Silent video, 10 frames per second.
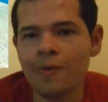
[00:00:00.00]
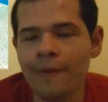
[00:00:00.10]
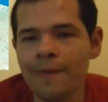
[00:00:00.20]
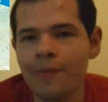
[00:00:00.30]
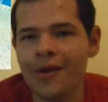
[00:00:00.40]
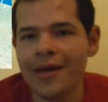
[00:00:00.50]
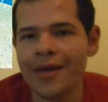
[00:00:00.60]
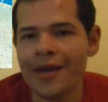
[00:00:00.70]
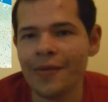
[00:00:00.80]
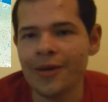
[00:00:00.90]
But
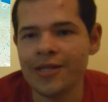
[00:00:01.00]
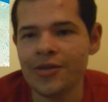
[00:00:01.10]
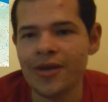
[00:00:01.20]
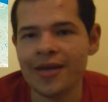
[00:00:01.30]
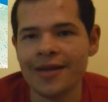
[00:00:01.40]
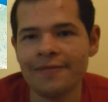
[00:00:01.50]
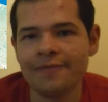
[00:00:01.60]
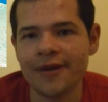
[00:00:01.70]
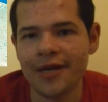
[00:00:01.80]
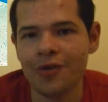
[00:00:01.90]
anyways, you get like
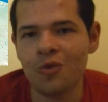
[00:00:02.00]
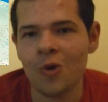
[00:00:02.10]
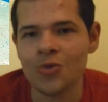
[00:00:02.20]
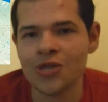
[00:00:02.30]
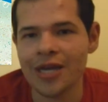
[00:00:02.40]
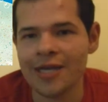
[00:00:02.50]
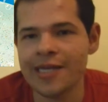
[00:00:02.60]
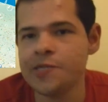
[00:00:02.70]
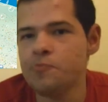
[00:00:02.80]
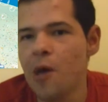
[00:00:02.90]
funny quotes like,
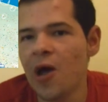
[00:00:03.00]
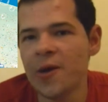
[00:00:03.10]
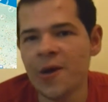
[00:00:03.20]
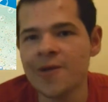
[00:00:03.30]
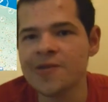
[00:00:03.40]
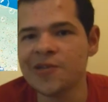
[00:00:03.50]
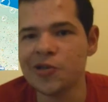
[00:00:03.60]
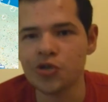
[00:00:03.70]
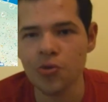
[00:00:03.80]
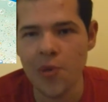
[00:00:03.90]
"Is mayonnaise an
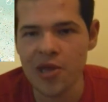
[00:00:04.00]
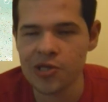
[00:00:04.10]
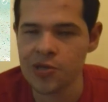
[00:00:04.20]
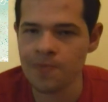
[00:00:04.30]
instrument?"